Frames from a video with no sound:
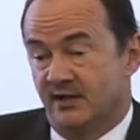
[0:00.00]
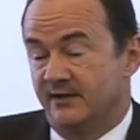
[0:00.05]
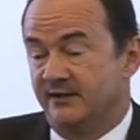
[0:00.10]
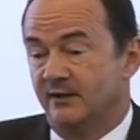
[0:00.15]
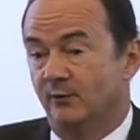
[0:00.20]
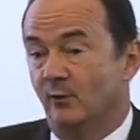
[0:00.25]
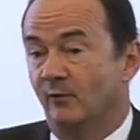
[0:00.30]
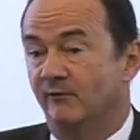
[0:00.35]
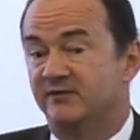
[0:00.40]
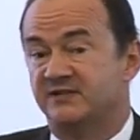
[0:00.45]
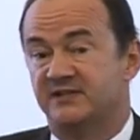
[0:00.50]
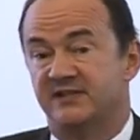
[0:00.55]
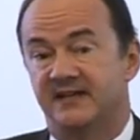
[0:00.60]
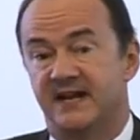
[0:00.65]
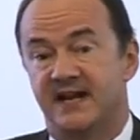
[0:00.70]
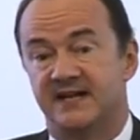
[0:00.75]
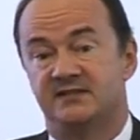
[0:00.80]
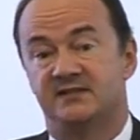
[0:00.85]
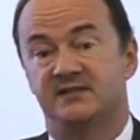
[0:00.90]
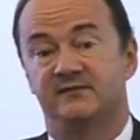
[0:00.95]
And obviously,
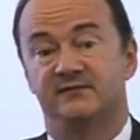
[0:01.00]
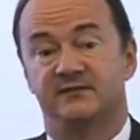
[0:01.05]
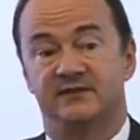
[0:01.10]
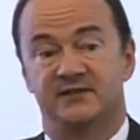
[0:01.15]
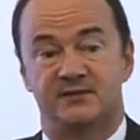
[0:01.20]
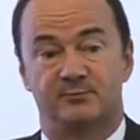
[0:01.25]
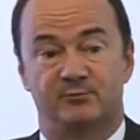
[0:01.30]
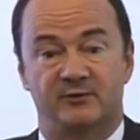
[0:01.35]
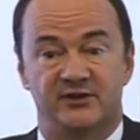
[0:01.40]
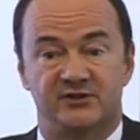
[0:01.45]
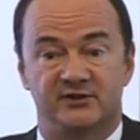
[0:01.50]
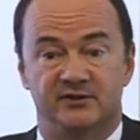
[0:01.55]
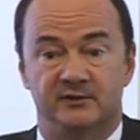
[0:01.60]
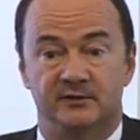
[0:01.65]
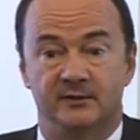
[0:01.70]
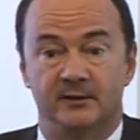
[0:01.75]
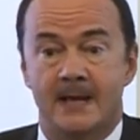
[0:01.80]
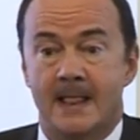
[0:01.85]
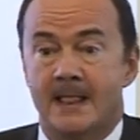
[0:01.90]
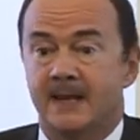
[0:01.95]
it has different
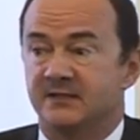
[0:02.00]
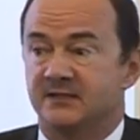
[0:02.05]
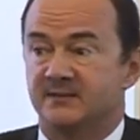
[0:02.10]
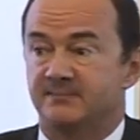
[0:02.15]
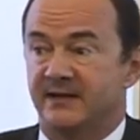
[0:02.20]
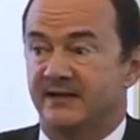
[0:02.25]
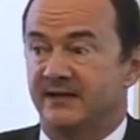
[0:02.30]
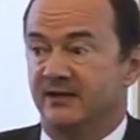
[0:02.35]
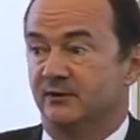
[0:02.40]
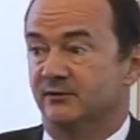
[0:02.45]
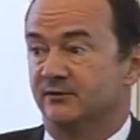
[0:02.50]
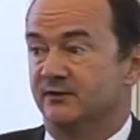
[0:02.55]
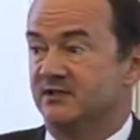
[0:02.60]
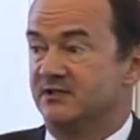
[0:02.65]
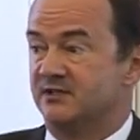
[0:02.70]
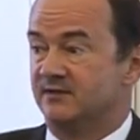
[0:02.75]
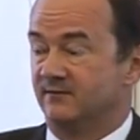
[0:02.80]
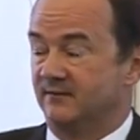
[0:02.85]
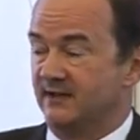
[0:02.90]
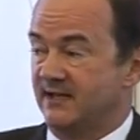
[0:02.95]
expression depending on the
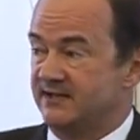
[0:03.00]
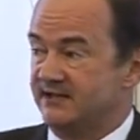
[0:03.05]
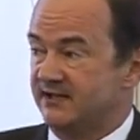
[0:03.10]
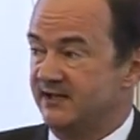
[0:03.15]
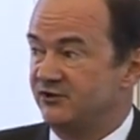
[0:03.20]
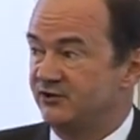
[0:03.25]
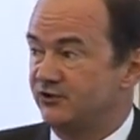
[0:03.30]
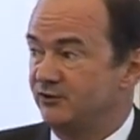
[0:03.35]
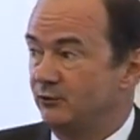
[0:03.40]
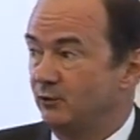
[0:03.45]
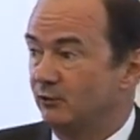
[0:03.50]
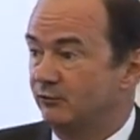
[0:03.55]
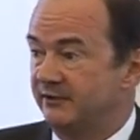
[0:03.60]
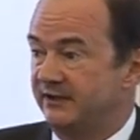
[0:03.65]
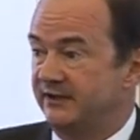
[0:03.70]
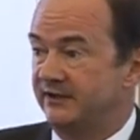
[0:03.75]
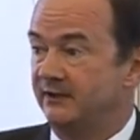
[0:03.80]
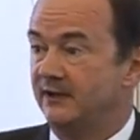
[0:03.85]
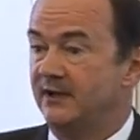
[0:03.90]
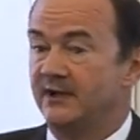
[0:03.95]
civilization you're
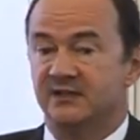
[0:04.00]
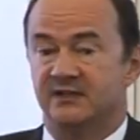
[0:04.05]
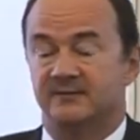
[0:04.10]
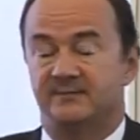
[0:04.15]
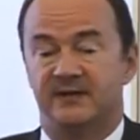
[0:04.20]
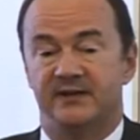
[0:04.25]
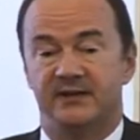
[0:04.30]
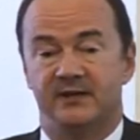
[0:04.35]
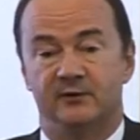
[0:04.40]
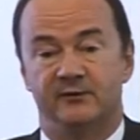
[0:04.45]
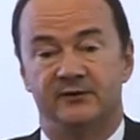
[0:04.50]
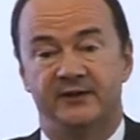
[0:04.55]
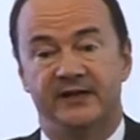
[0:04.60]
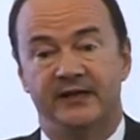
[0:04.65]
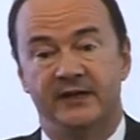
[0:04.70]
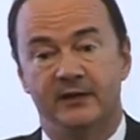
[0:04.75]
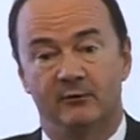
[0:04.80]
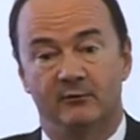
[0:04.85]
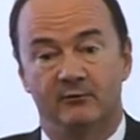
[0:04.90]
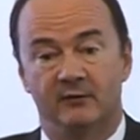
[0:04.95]
in, depending on
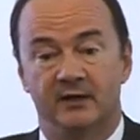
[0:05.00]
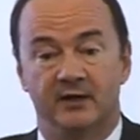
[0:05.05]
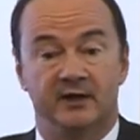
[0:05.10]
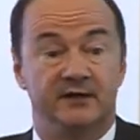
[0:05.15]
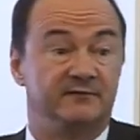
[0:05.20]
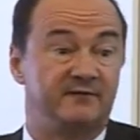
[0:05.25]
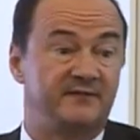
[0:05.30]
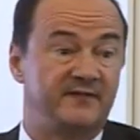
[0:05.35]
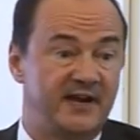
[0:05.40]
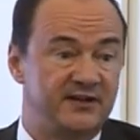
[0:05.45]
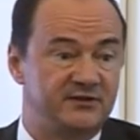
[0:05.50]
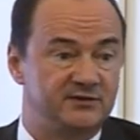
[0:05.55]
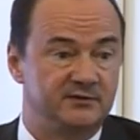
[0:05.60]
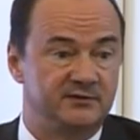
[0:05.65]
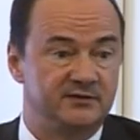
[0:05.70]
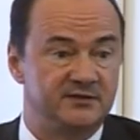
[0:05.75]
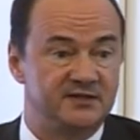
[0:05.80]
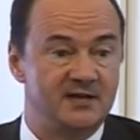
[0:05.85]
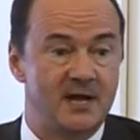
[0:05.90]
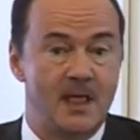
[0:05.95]
the era and
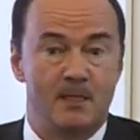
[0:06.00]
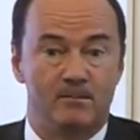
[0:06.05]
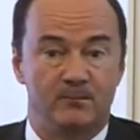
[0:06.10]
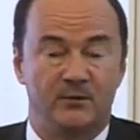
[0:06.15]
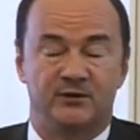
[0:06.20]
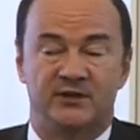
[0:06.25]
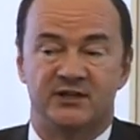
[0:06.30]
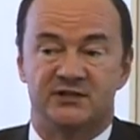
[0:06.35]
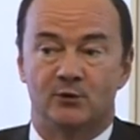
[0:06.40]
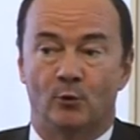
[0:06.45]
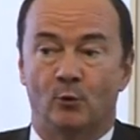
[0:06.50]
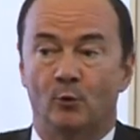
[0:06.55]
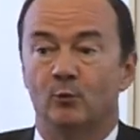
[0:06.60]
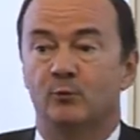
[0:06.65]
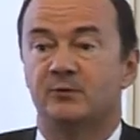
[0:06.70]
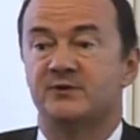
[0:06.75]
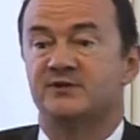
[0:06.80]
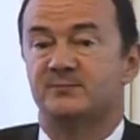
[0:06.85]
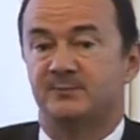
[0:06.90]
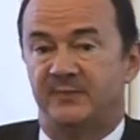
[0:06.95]
fashions, but there's
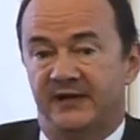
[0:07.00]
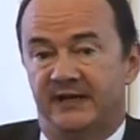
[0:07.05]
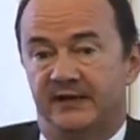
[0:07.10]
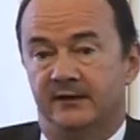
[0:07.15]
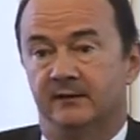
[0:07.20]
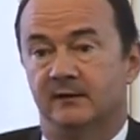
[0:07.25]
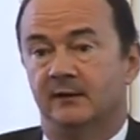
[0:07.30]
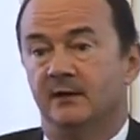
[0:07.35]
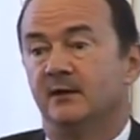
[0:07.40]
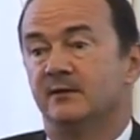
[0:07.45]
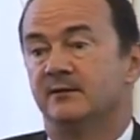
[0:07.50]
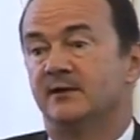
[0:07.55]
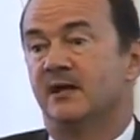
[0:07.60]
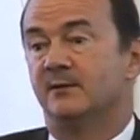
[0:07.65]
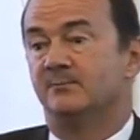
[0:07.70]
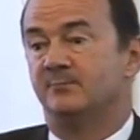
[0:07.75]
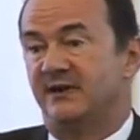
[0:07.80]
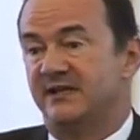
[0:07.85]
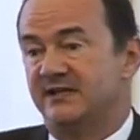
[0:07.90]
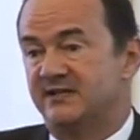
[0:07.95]
always been
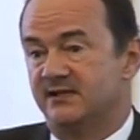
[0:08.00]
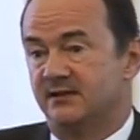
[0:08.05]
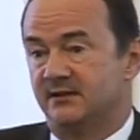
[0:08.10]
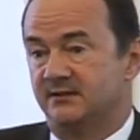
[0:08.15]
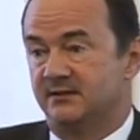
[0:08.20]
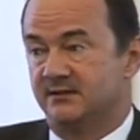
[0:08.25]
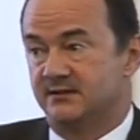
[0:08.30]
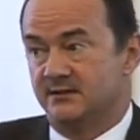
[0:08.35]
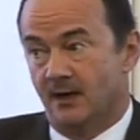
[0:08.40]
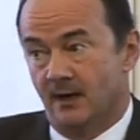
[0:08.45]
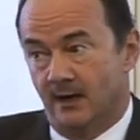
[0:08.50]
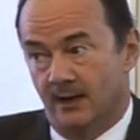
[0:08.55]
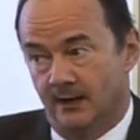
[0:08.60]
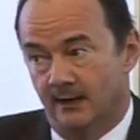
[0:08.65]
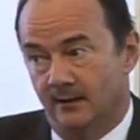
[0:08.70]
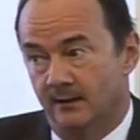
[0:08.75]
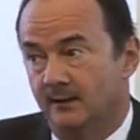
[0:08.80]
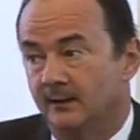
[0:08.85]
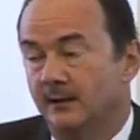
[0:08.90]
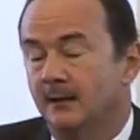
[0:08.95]
that basic
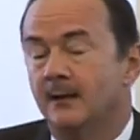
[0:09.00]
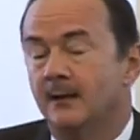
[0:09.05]
desire.